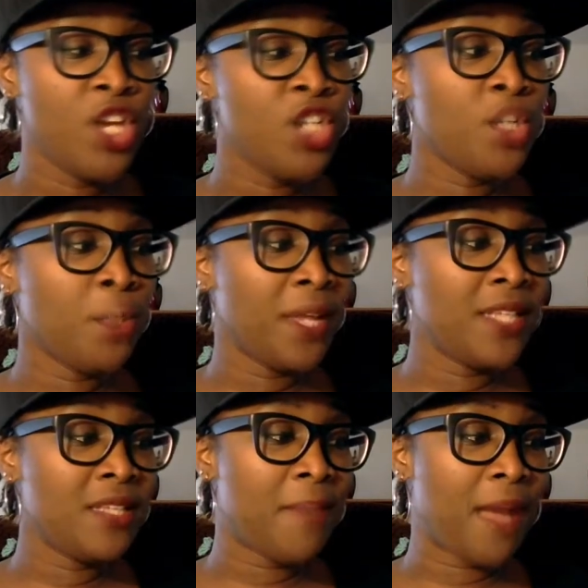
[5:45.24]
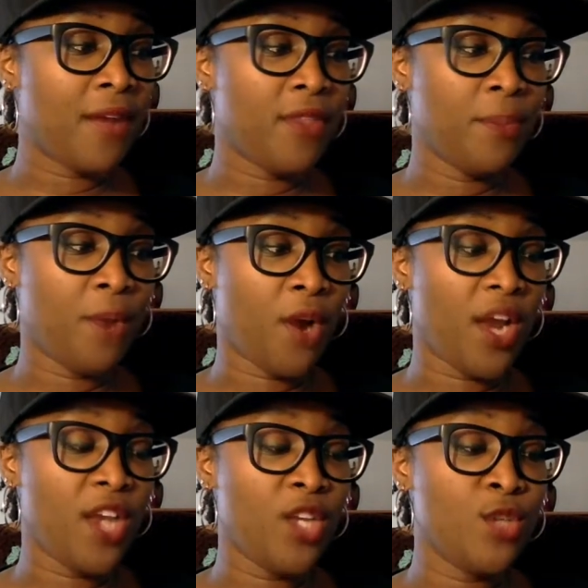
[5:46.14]
She placed it back on the bar
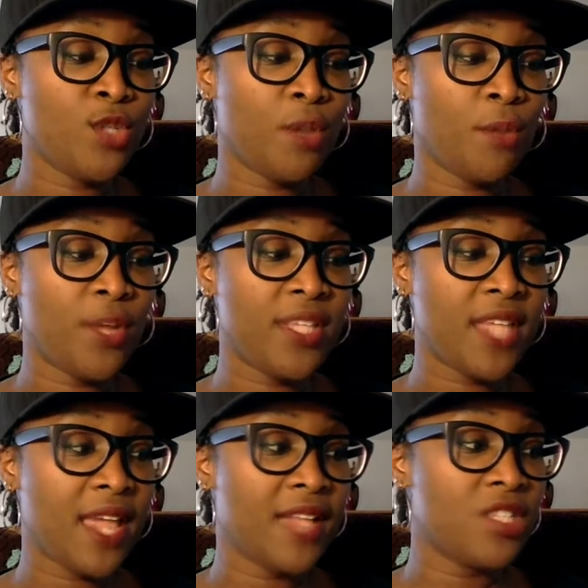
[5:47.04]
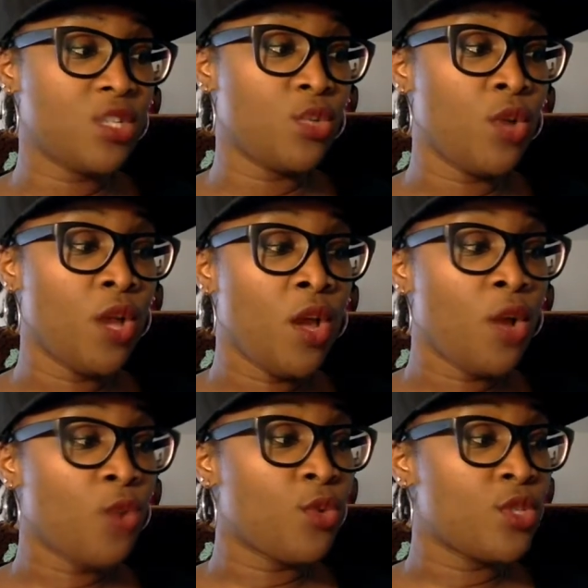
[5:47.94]
and used her moist hands to
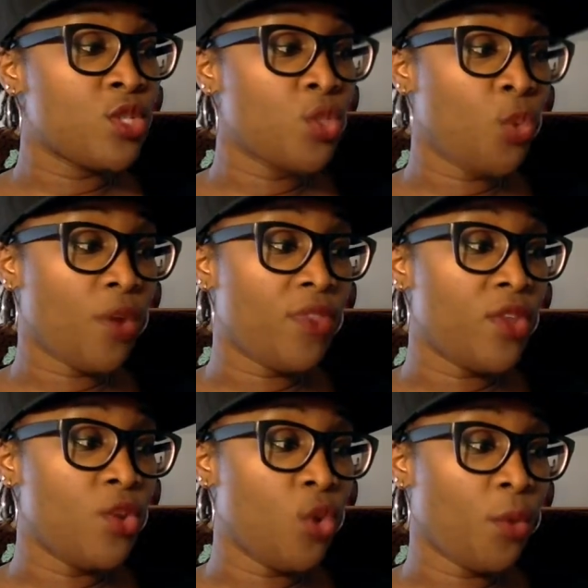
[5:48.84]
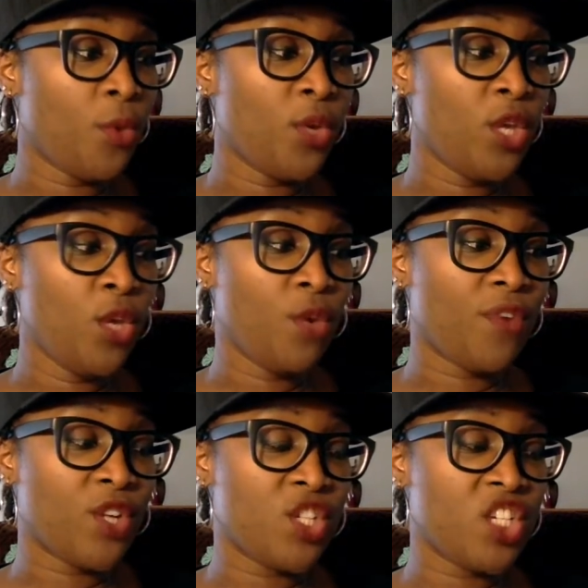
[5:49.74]
restore the normal hue of
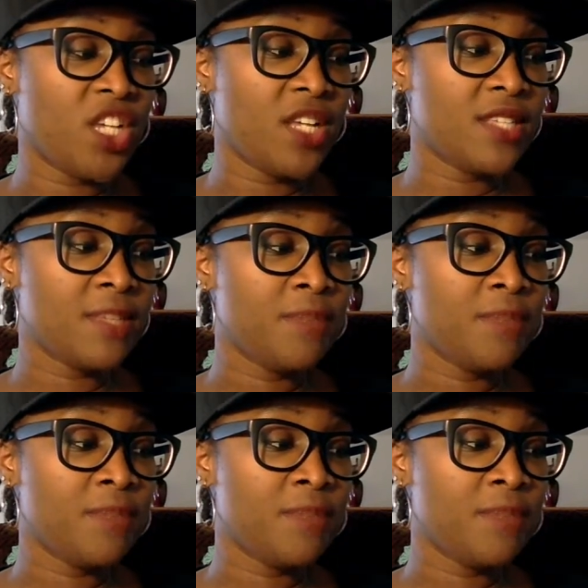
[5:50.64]
her cheeks.